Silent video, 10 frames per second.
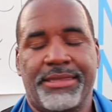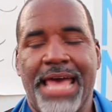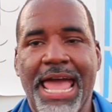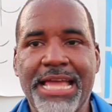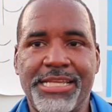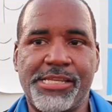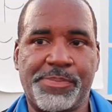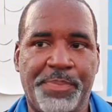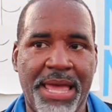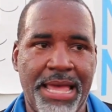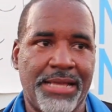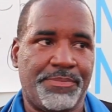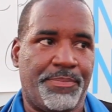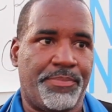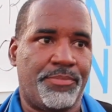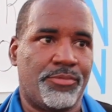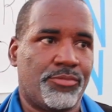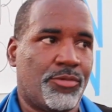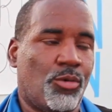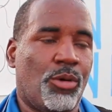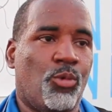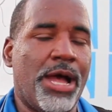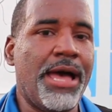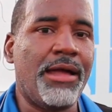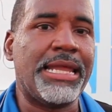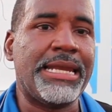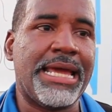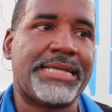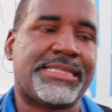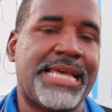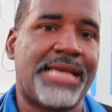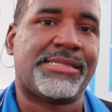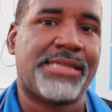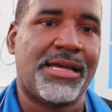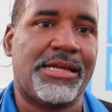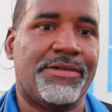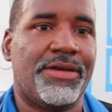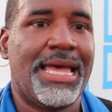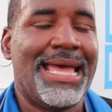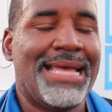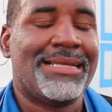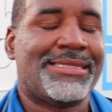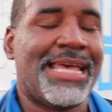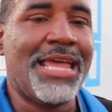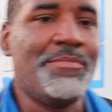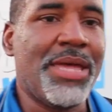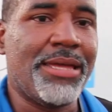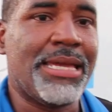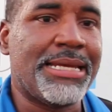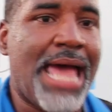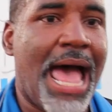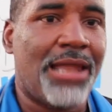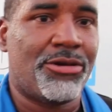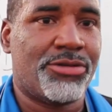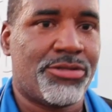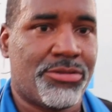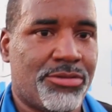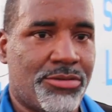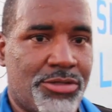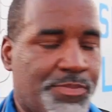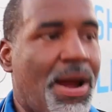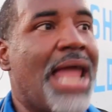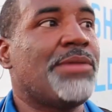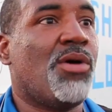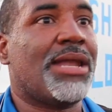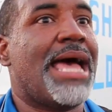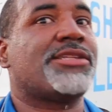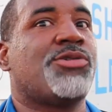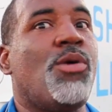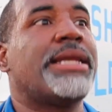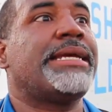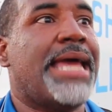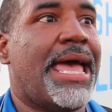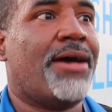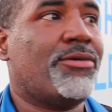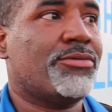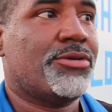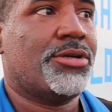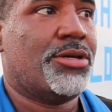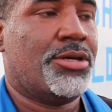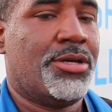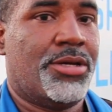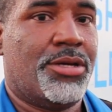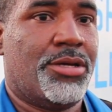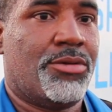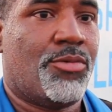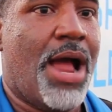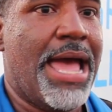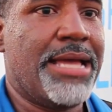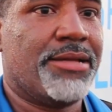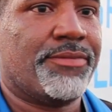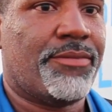They spent well in excess of $10 million. It's probably more like 20 now, right?